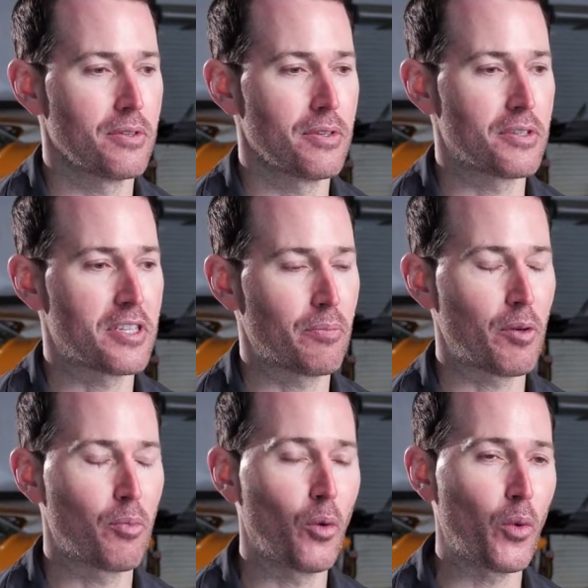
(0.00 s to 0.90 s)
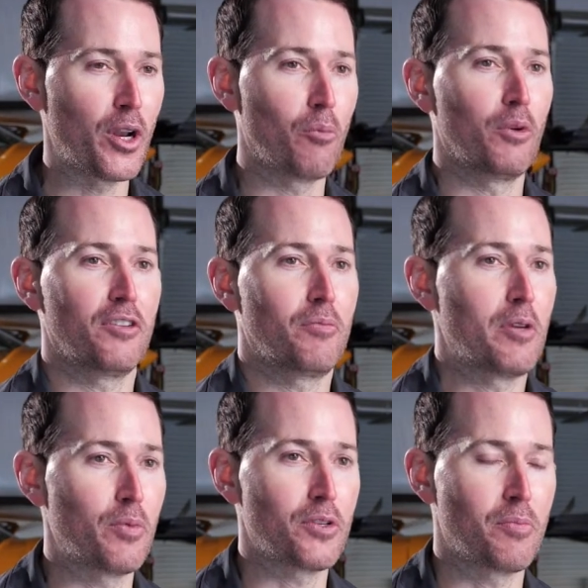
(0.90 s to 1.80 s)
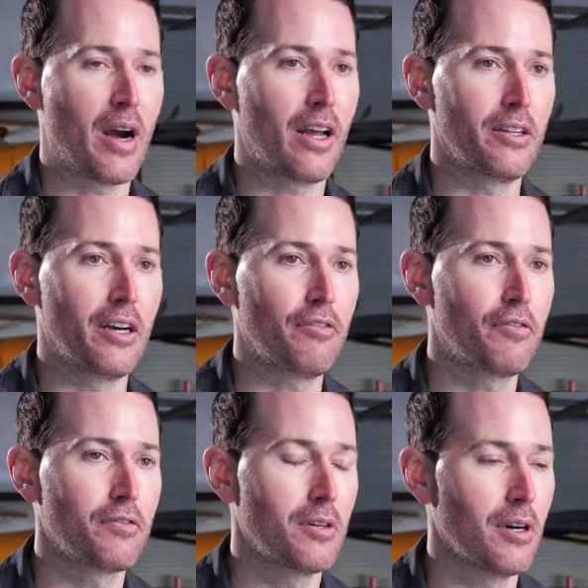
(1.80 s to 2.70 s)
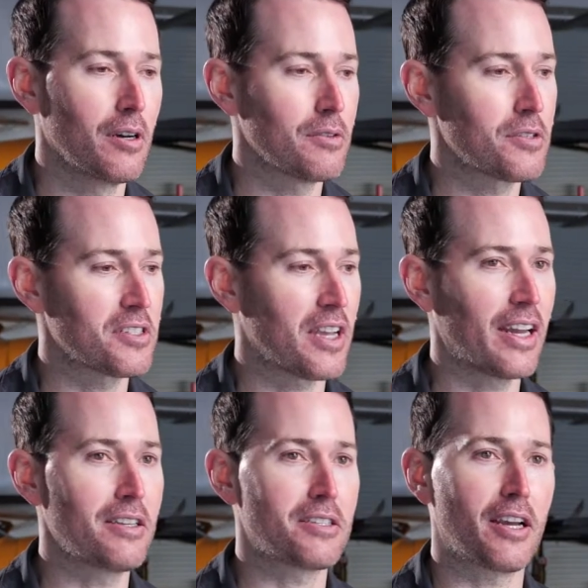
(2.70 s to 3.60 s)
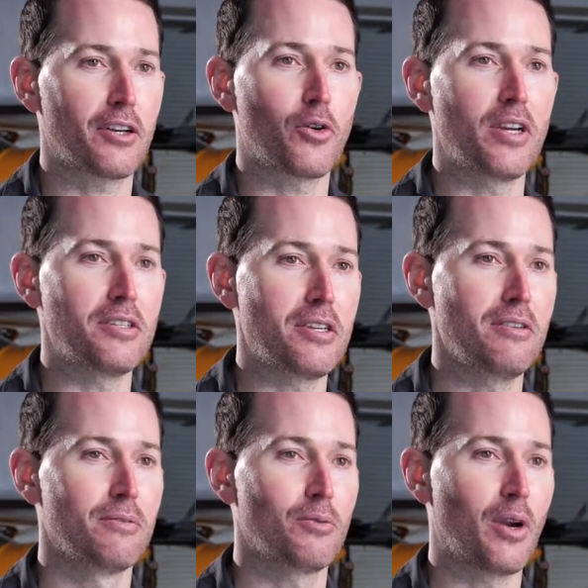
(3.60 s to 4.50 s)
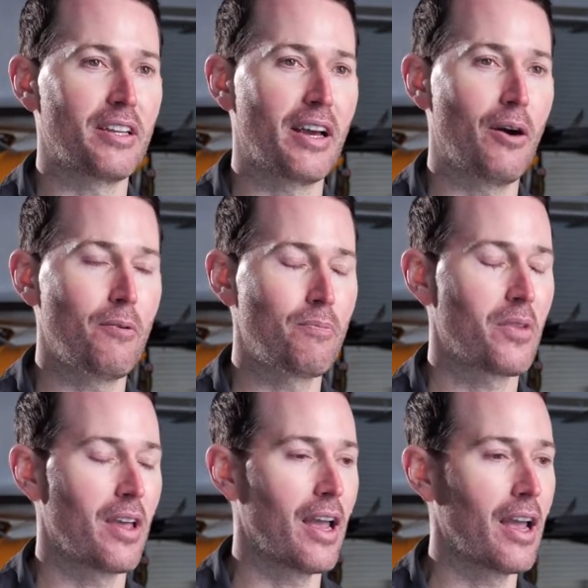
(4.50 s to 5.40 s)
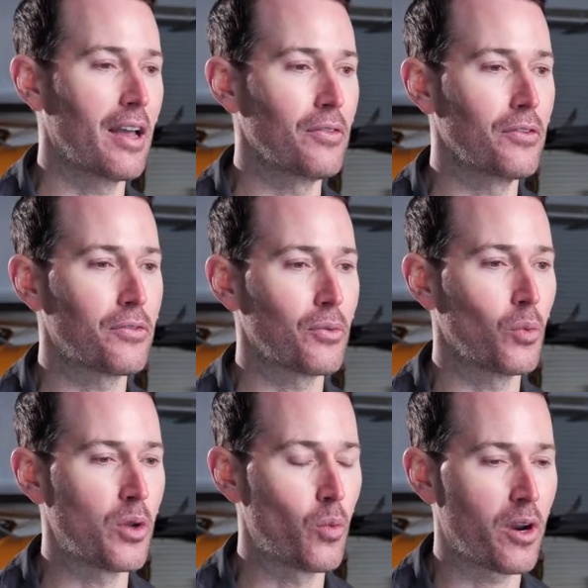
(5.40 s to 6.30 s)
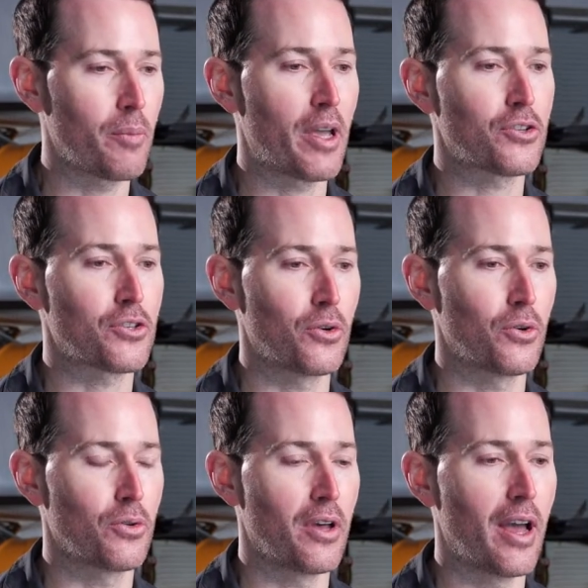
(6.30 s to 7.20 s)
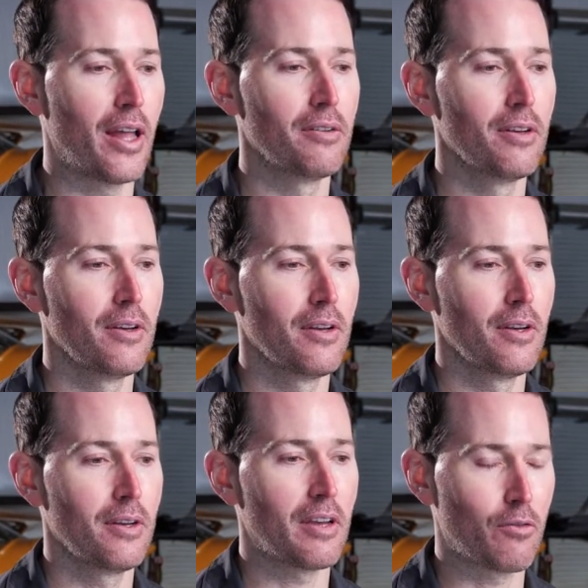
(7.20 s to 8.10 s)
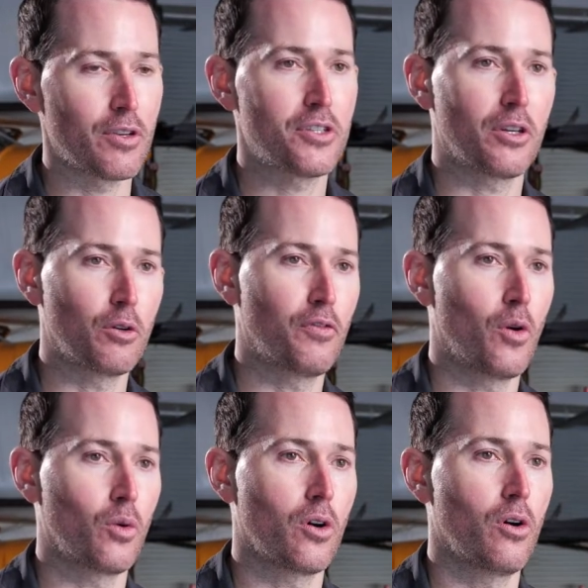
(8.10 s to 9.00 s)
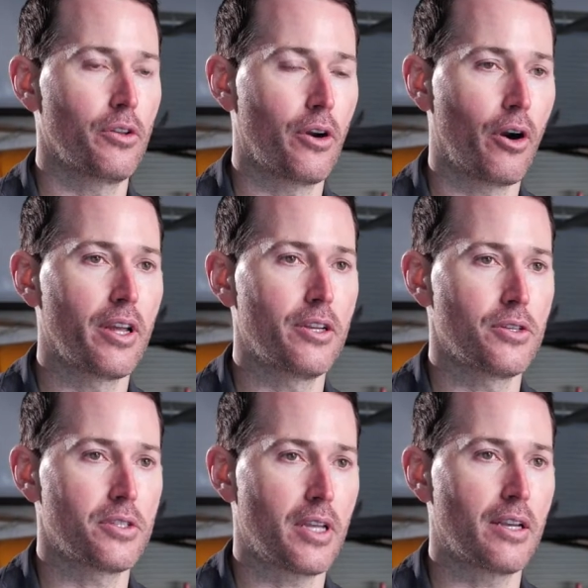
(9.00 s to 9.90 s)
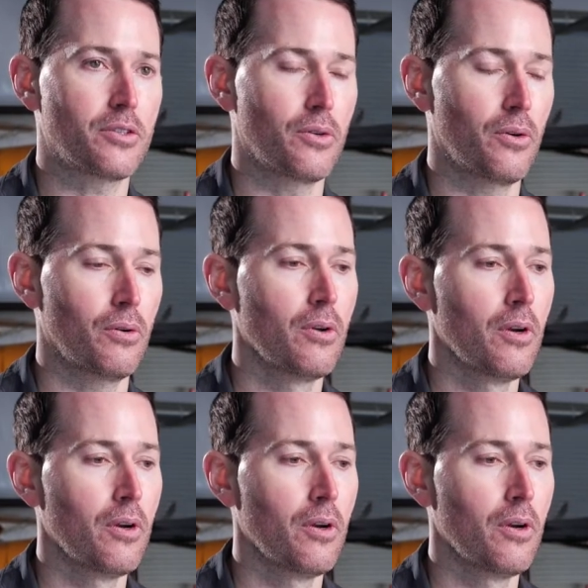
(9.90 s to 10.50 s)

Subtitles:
simply put, we don't believe people smile enough. Society's kind of crazy right now, and we want to make sure that every single phone call that our agents answer,